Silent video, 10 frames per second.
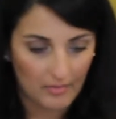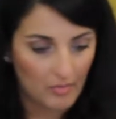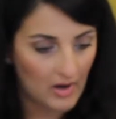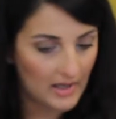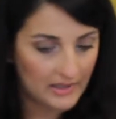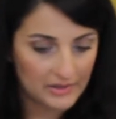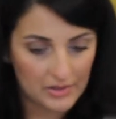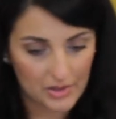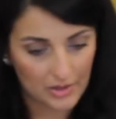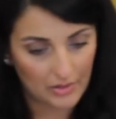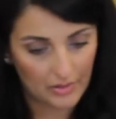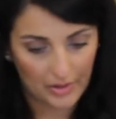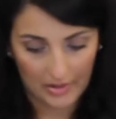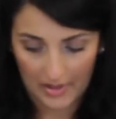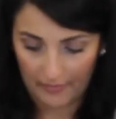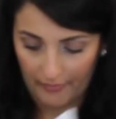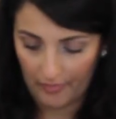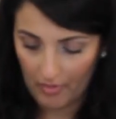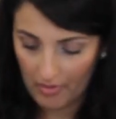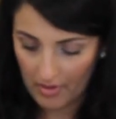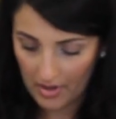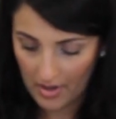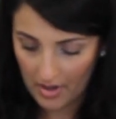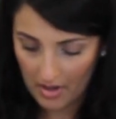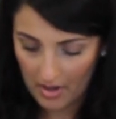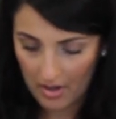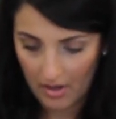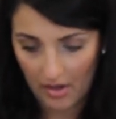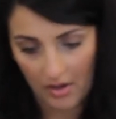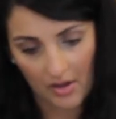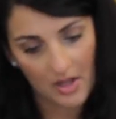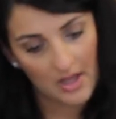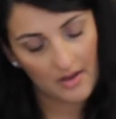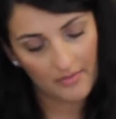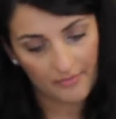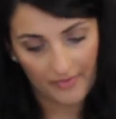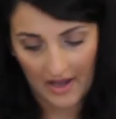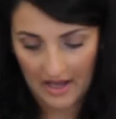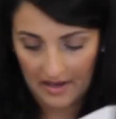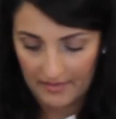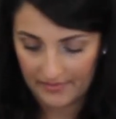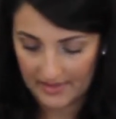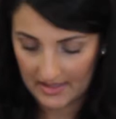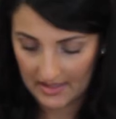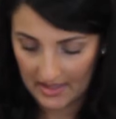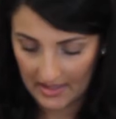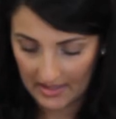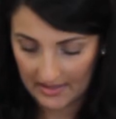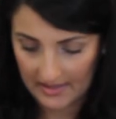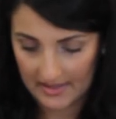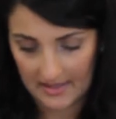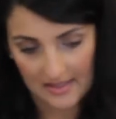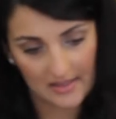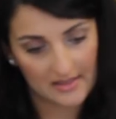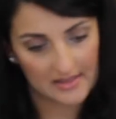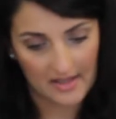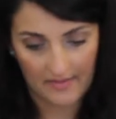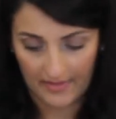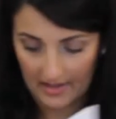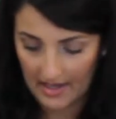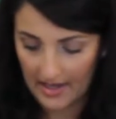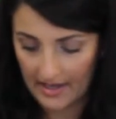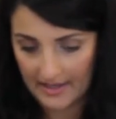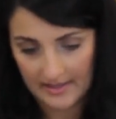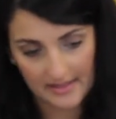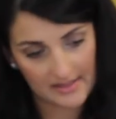1, 2, 3, 4, 5, 6, 7, 8